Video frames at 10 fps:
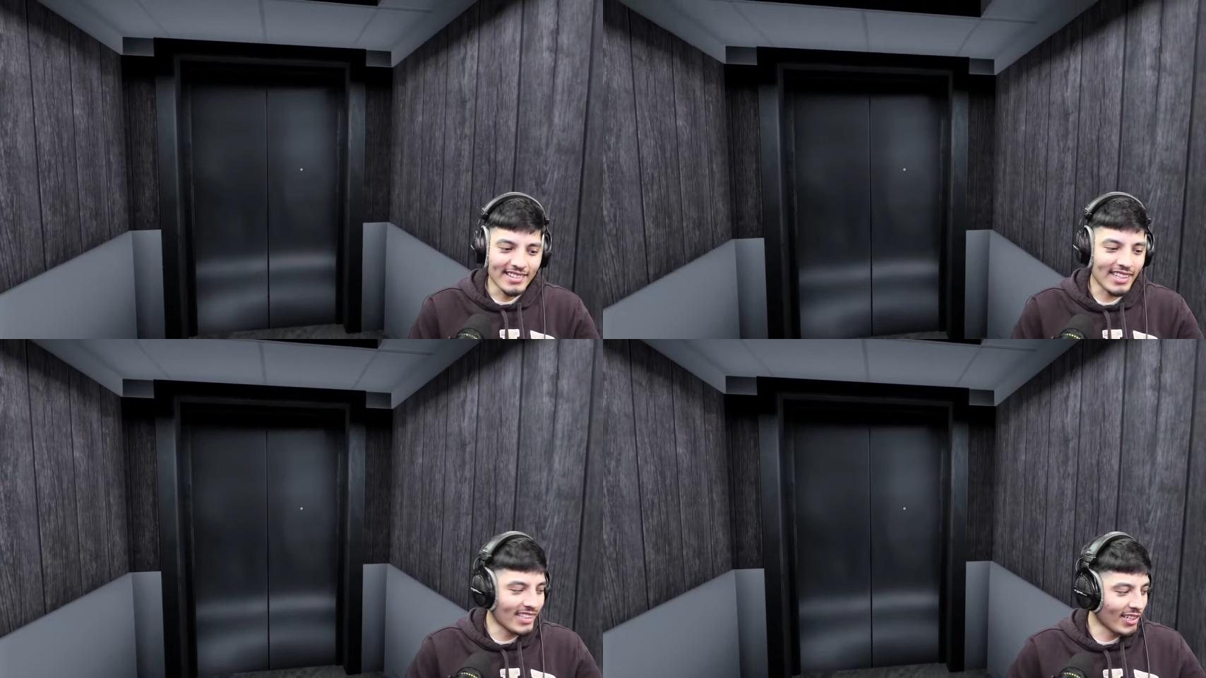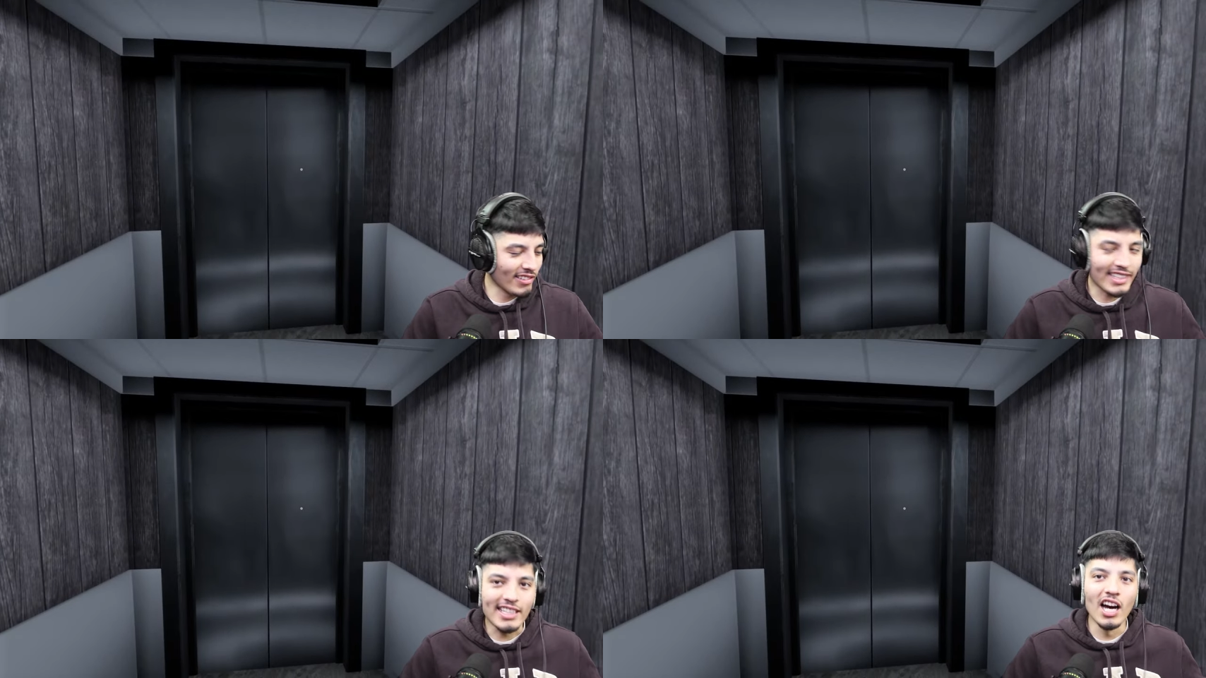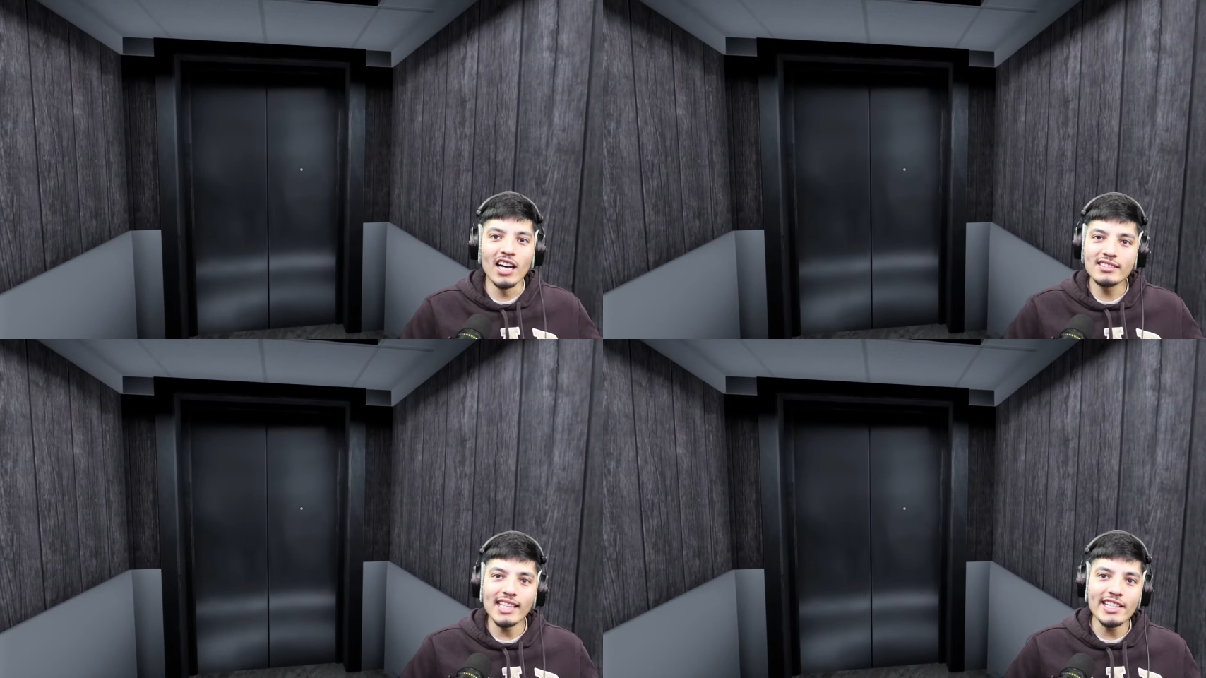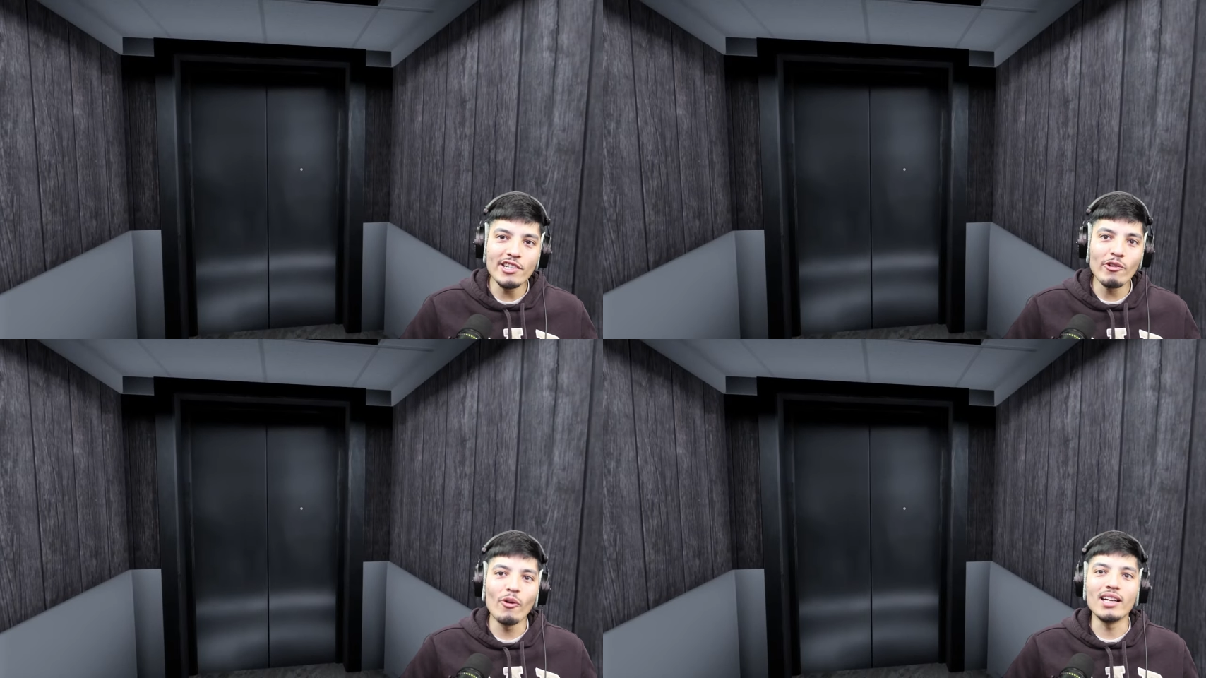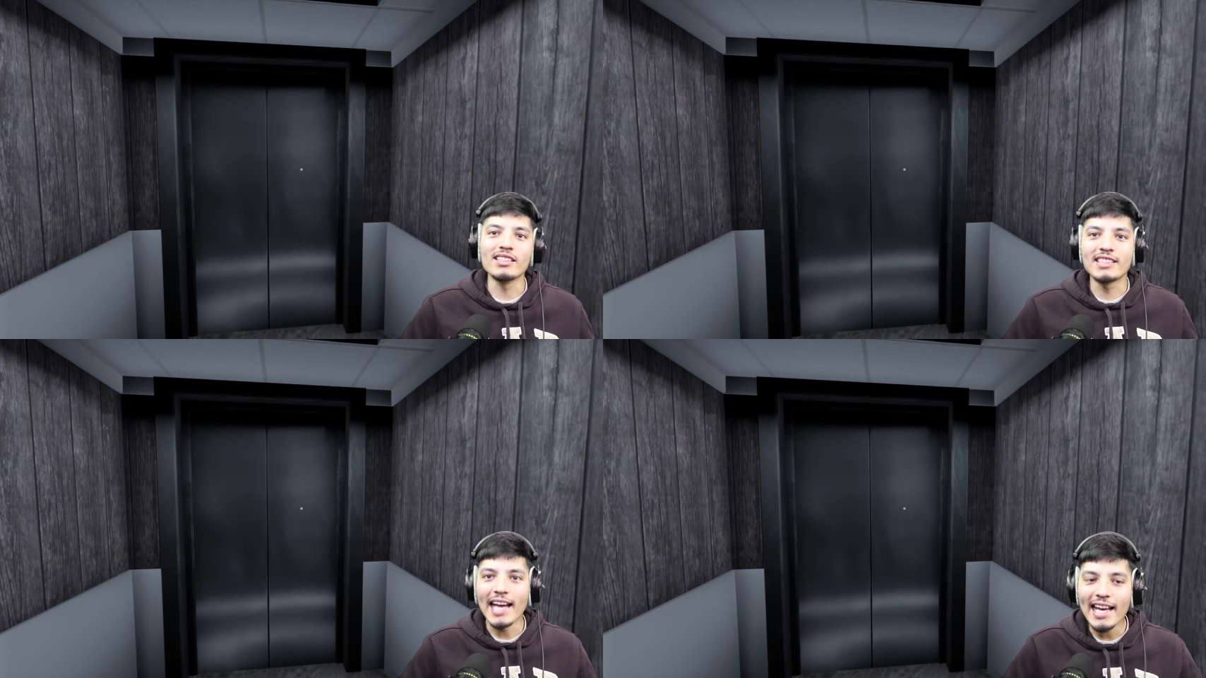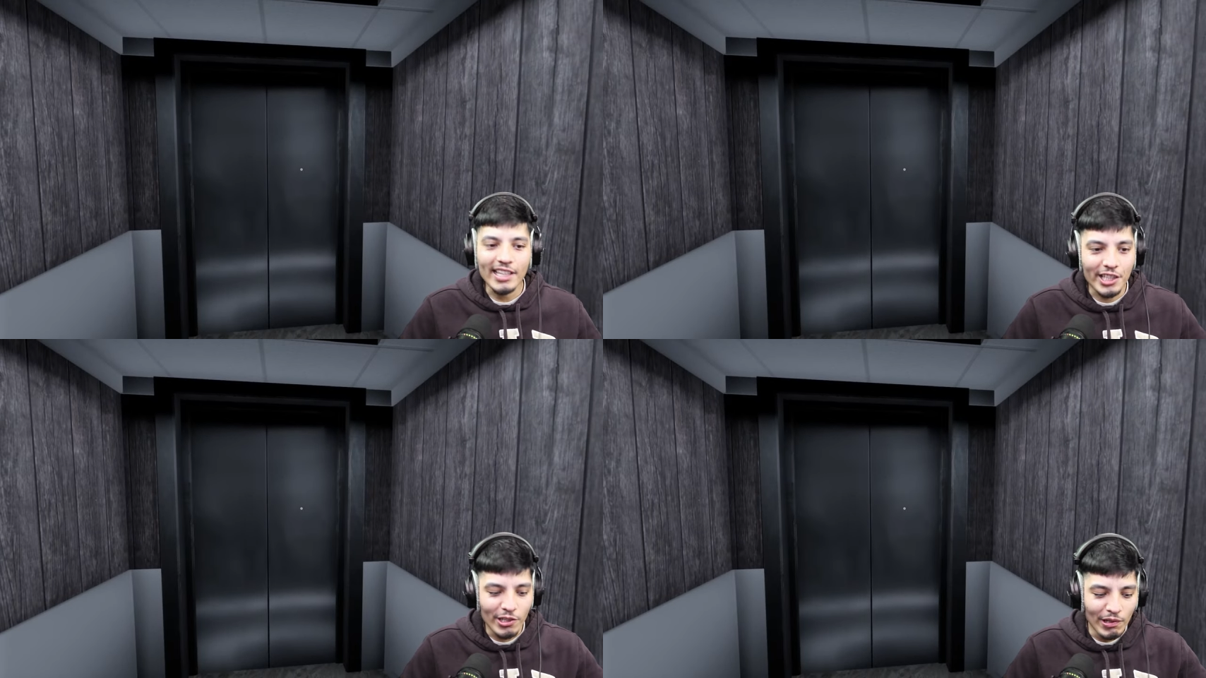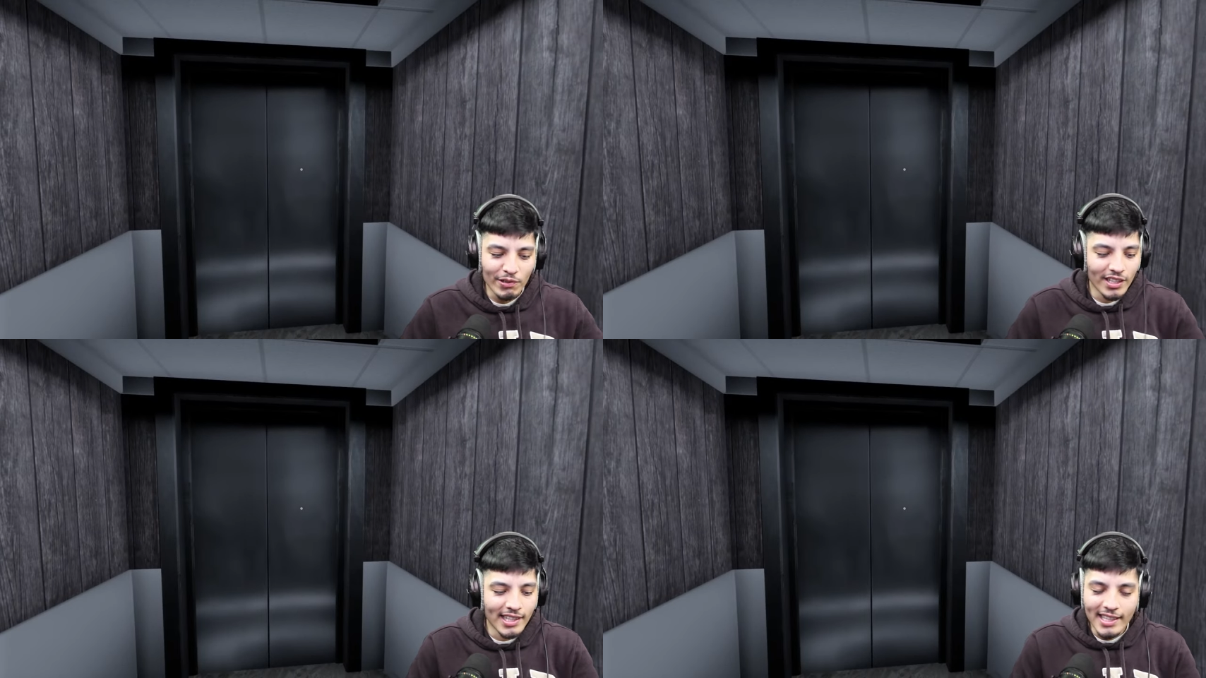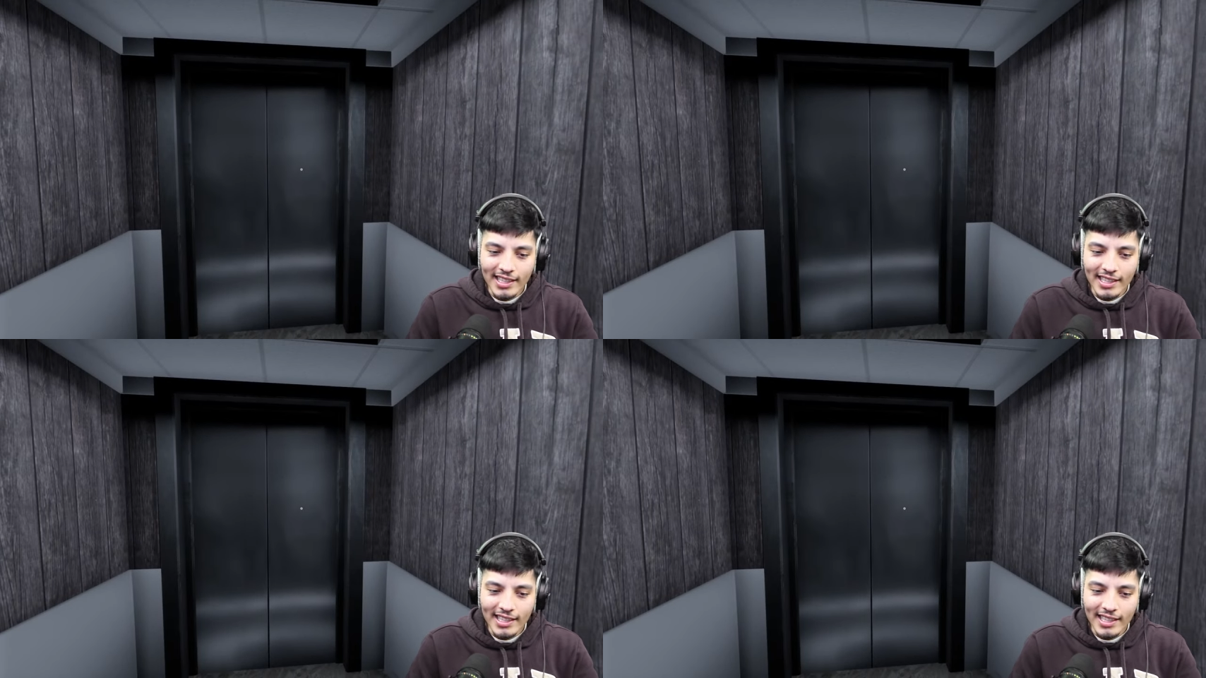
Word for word: They literally cuss at you and attack you.